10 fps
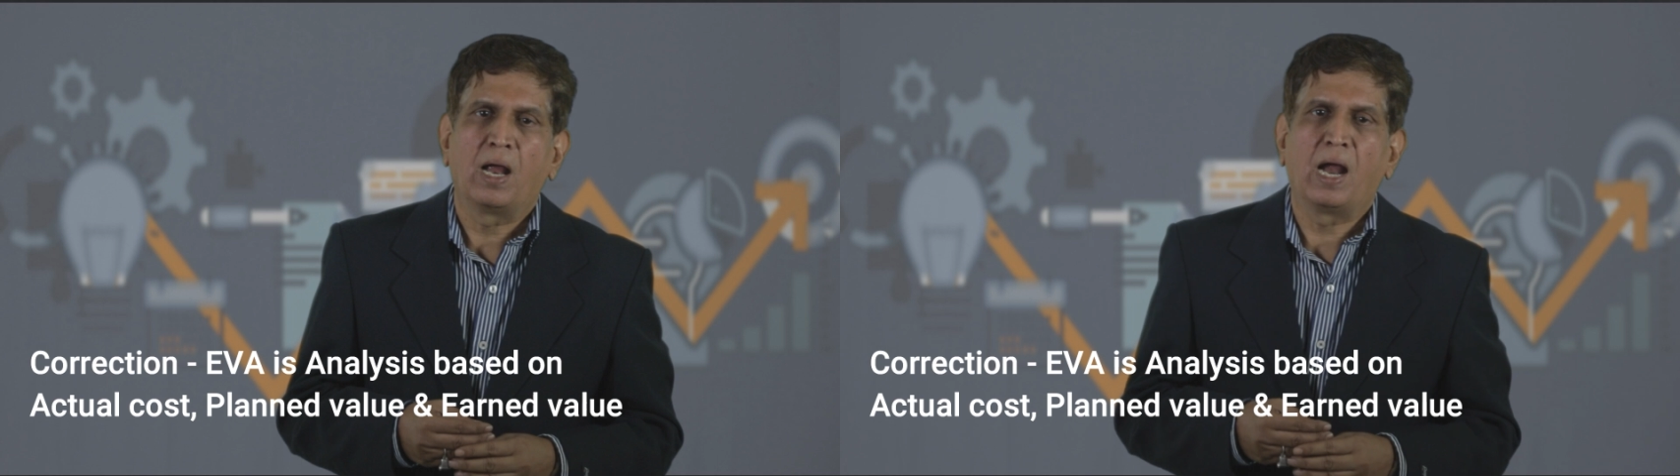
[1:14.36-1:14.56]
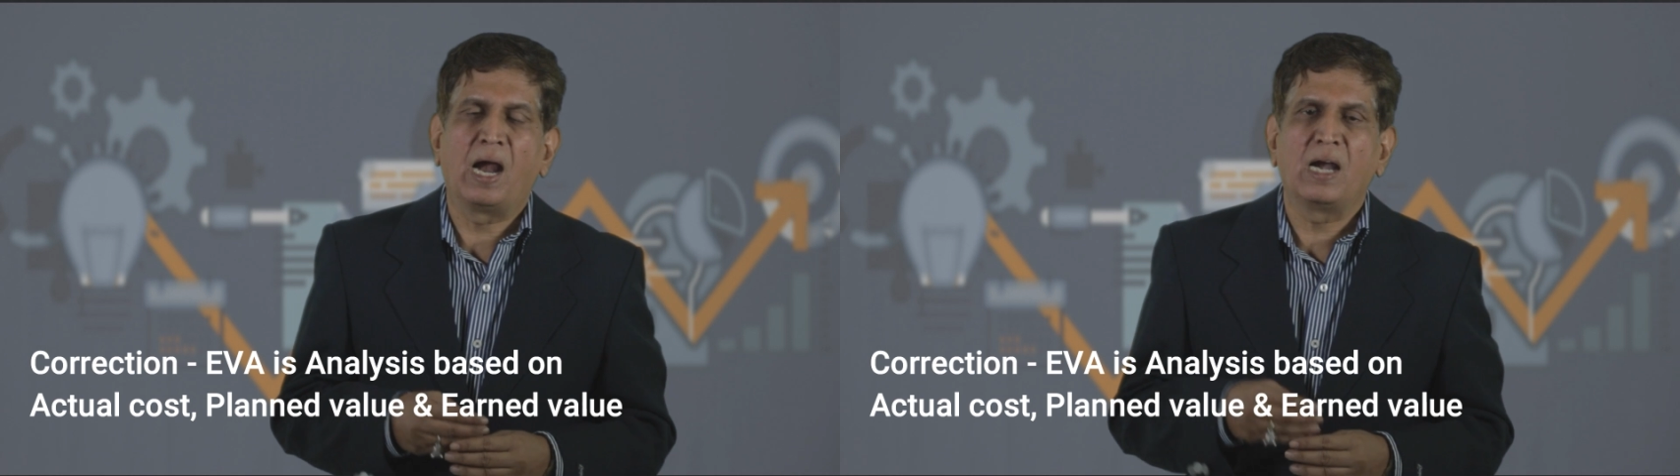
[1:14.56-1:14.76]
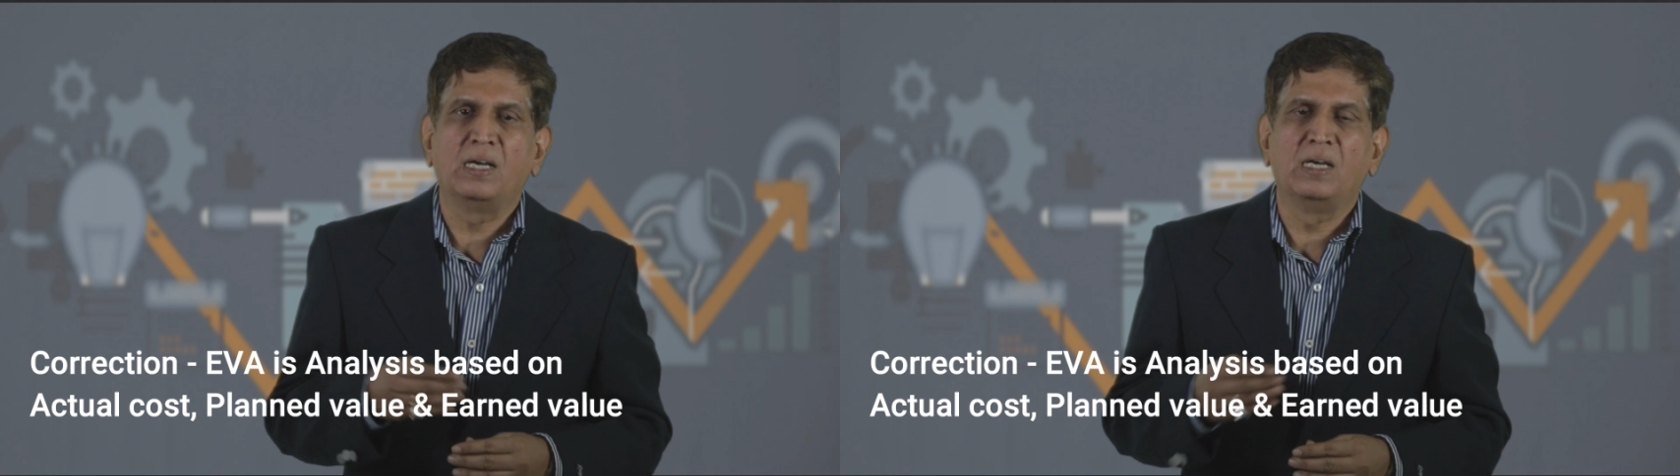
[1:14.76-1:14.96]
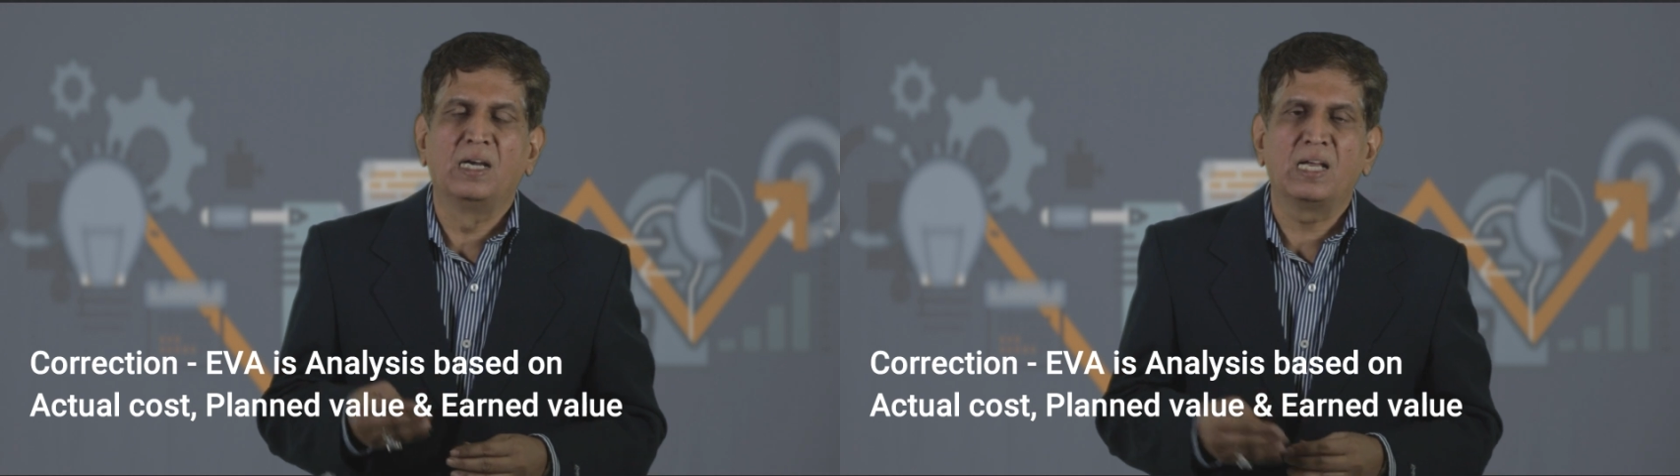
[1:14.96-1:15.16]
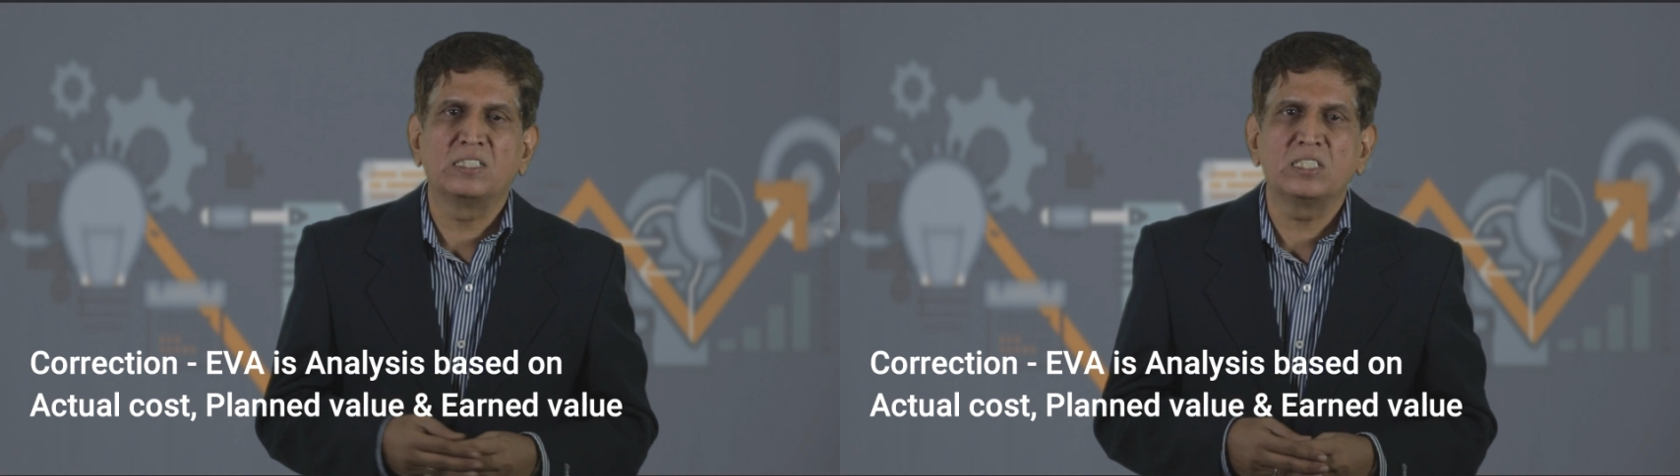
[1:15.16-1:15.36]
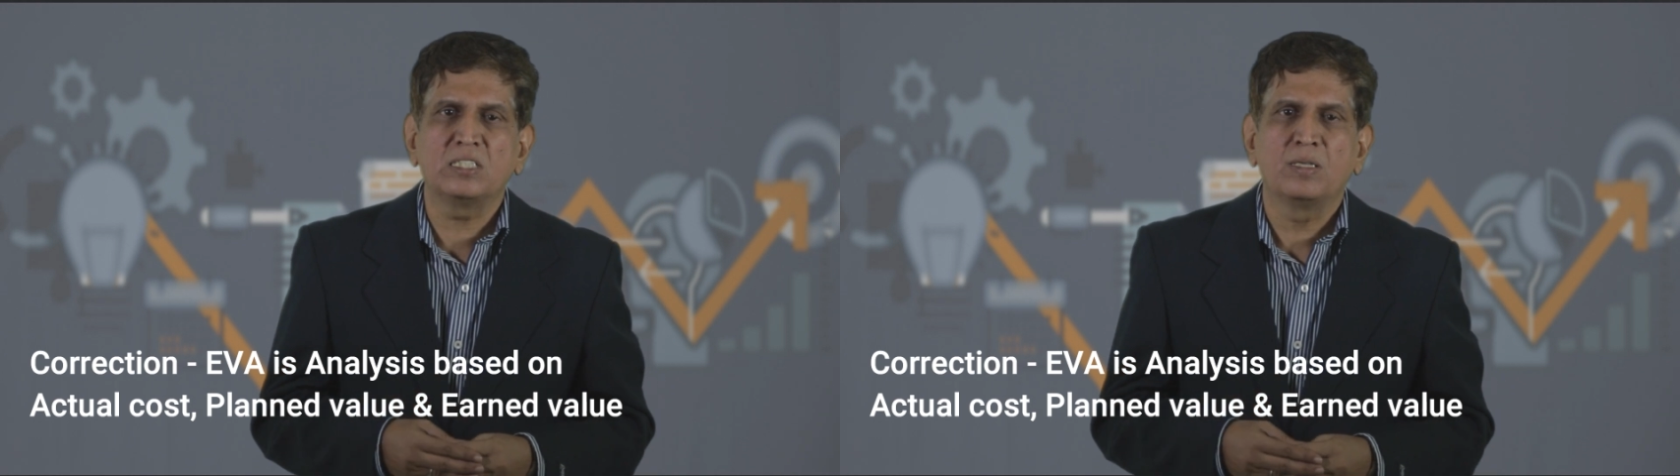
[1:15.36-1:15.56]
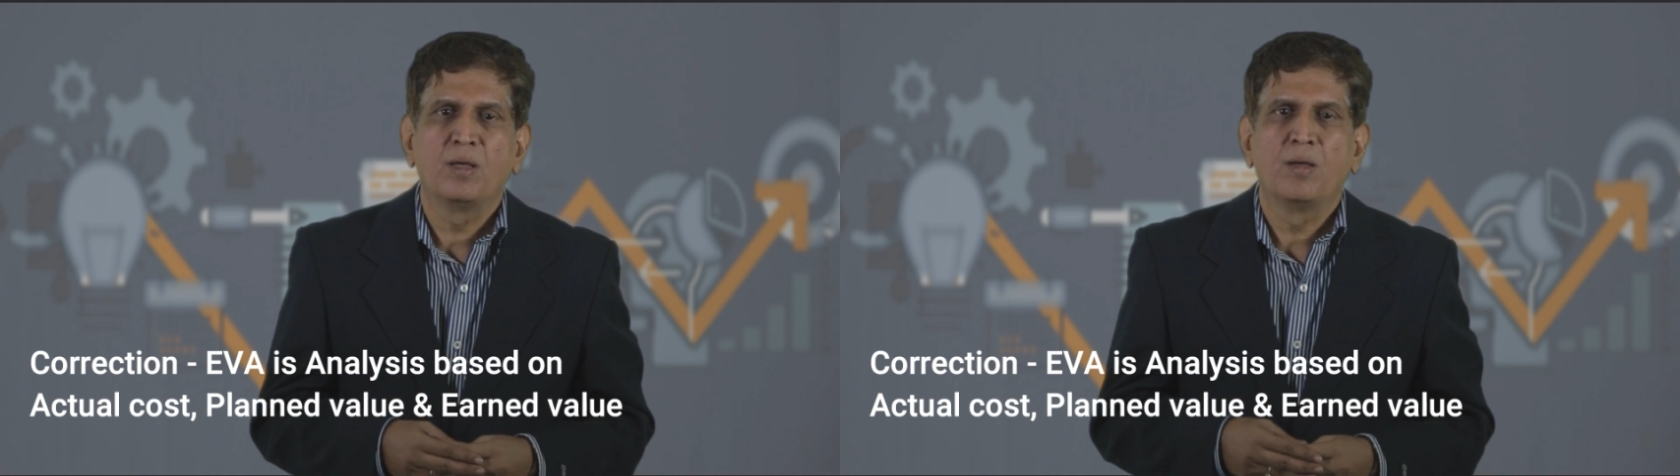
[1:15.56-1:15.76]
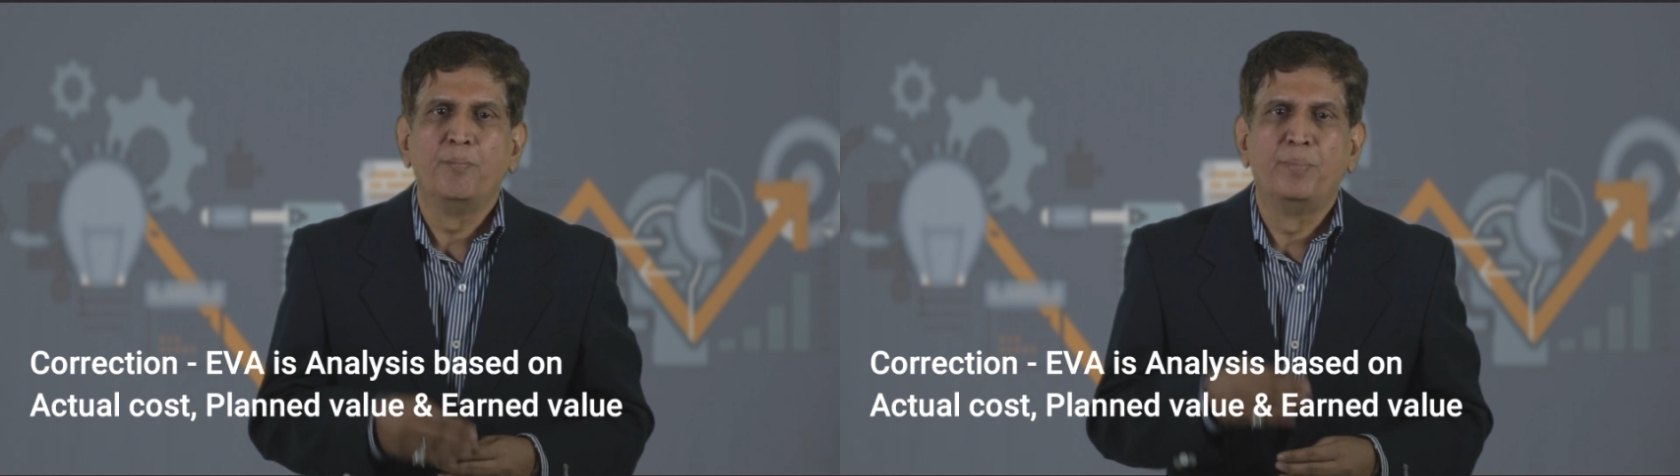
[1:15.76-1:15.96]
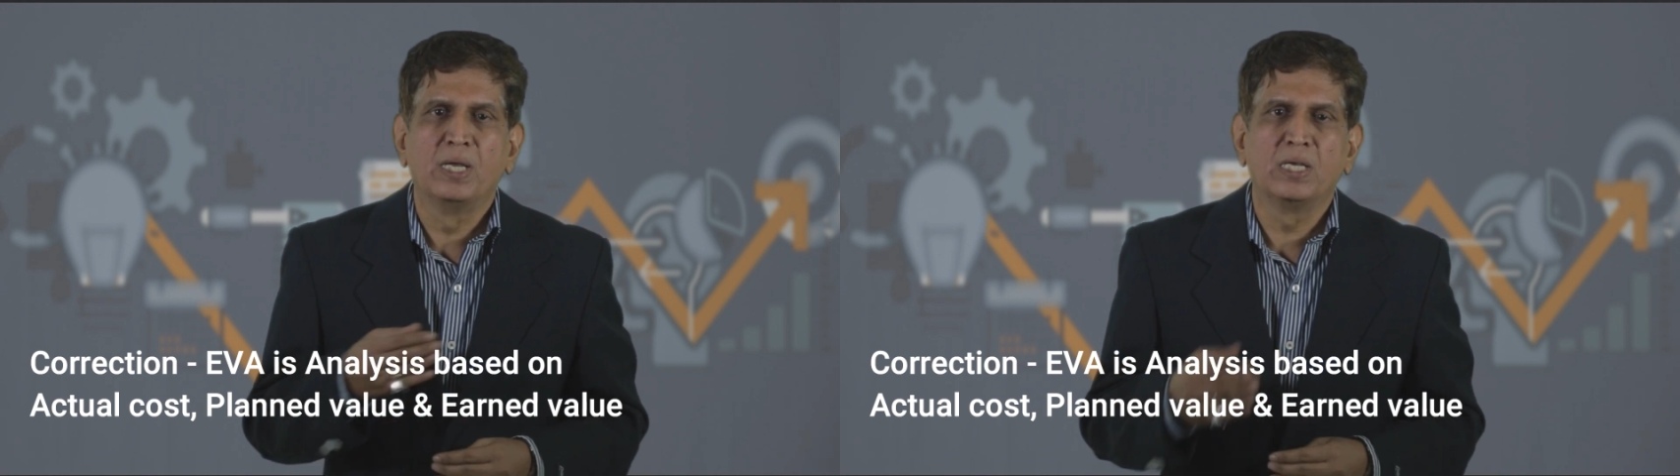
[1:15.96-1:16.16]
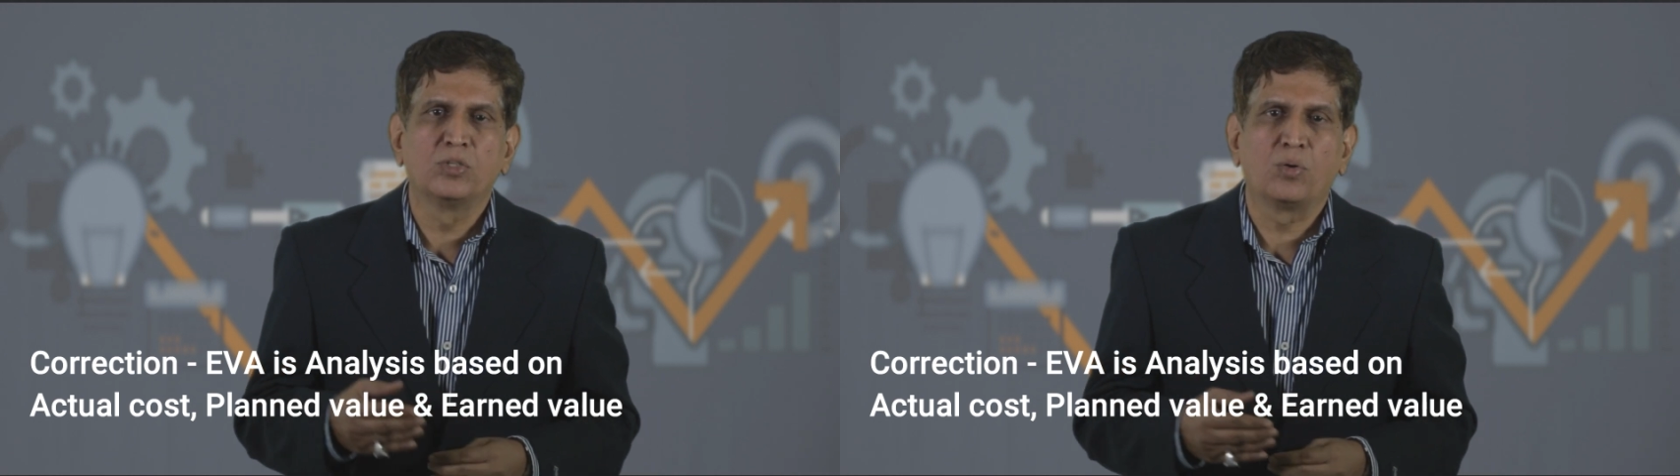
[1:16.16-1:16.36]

and indices based